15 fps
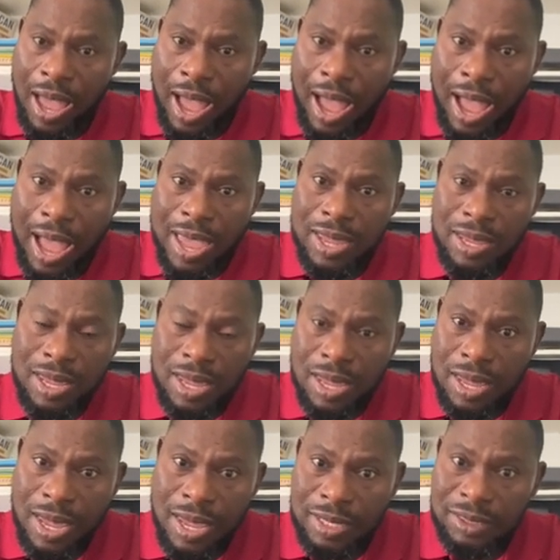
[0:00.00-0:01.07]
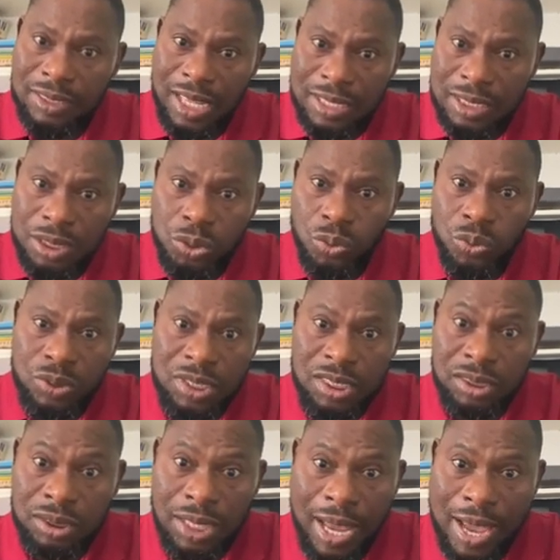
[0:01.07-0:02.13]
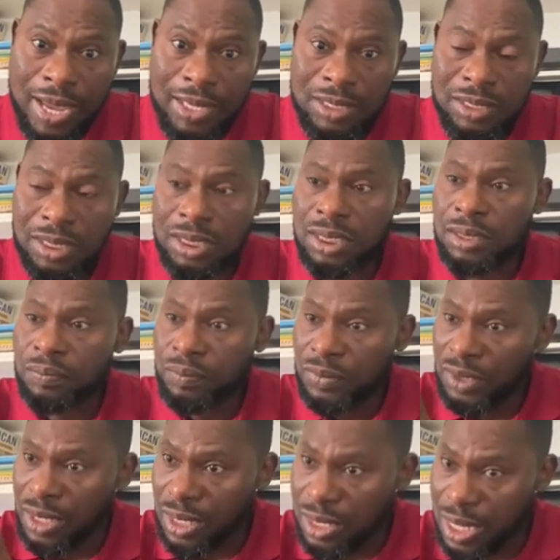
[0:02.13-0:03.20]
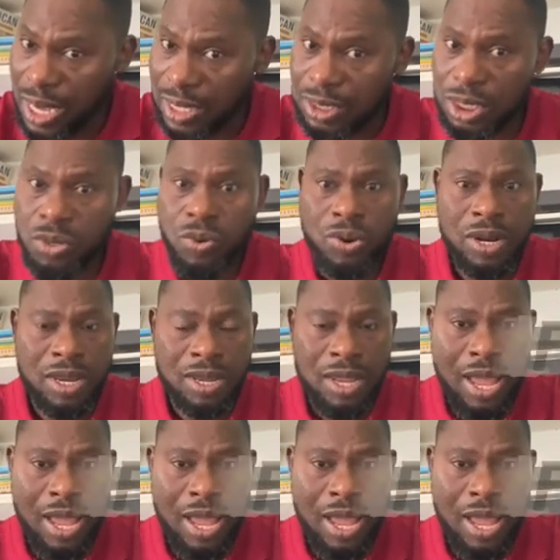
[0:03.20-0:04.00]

IAS 32 decides the category.